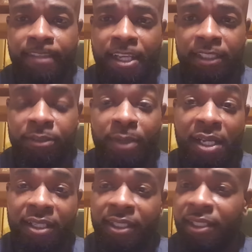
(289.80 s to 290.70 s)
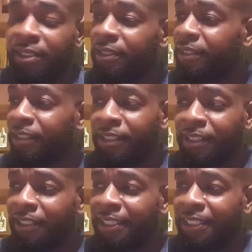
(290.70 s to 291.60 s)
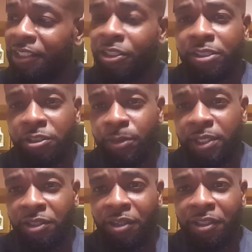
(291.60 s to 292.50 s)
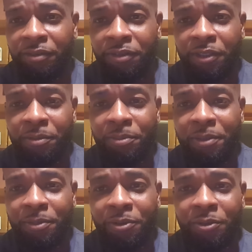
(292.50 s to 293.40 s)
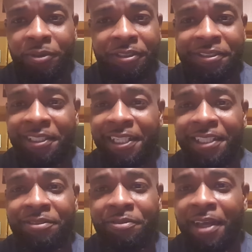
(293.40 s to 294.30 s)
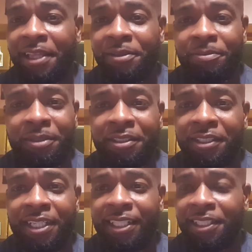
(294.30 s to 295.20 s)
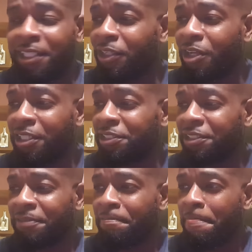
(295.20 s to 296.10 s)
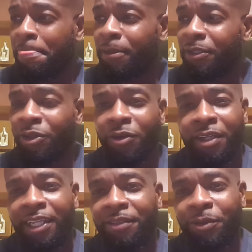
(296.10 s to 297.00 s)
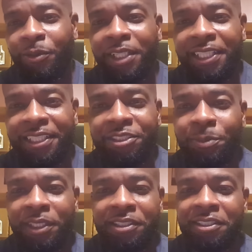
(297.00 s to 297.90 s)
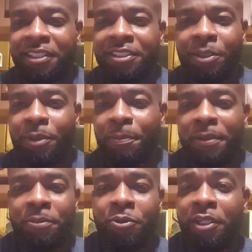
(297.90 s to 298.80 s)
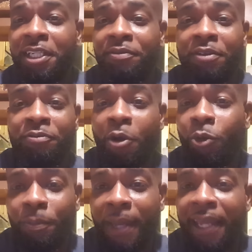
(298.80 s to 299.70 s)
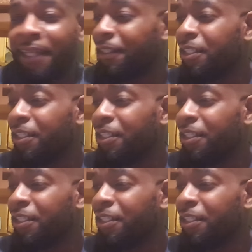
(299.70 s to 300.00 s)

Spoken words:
That's my, encouragement to all of the people who just can't fathom that the candidate lost, And what really gets me is some of the people who didn't even vote mad.